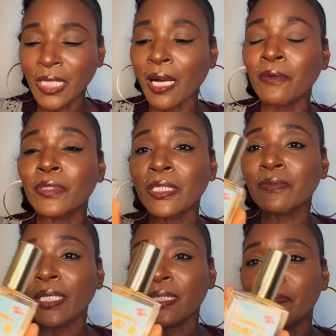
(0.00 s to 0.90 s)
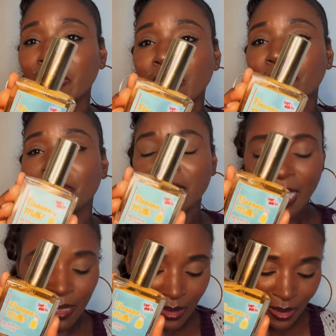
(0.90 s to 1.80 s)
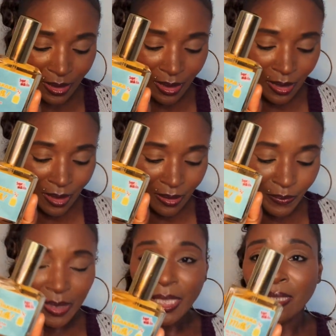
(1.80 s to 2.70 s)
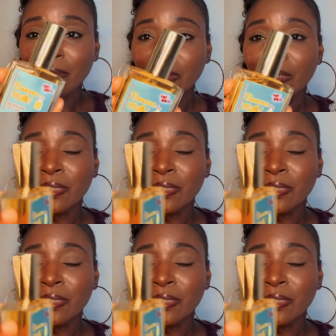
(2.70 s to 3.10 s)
I would recommend banana banana milk.